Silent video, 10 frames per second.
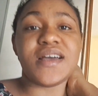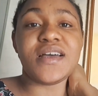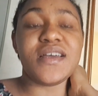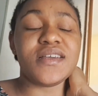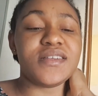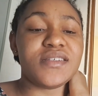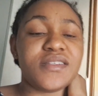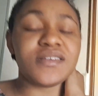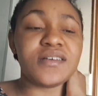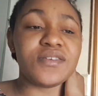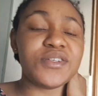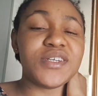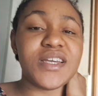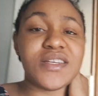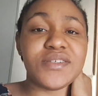guys. How are you
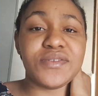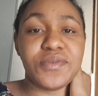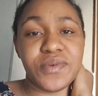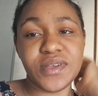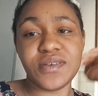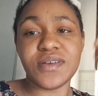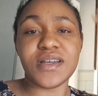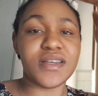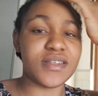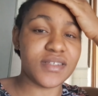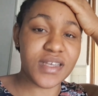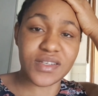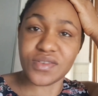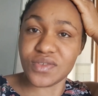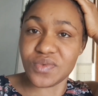guys doing? You guys,
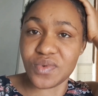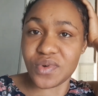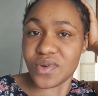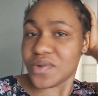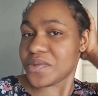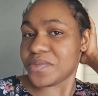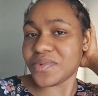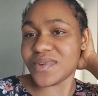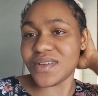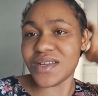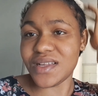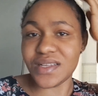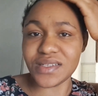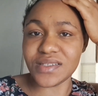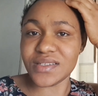I just woke up
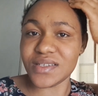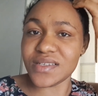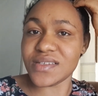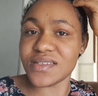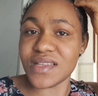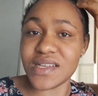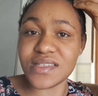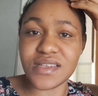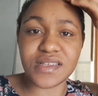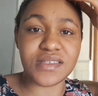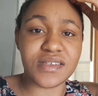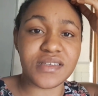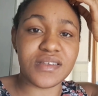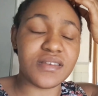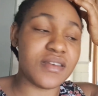and it's nine
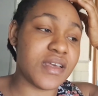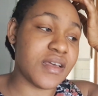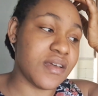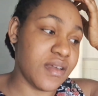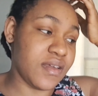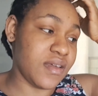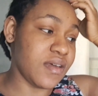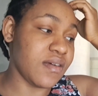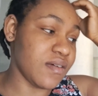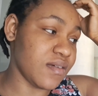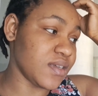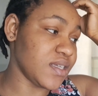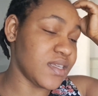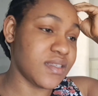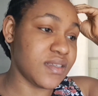thirty. Uh,
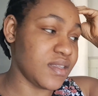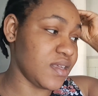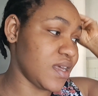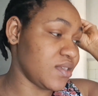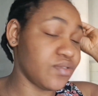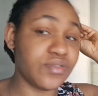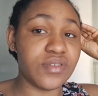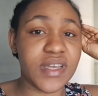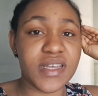yesterday I told you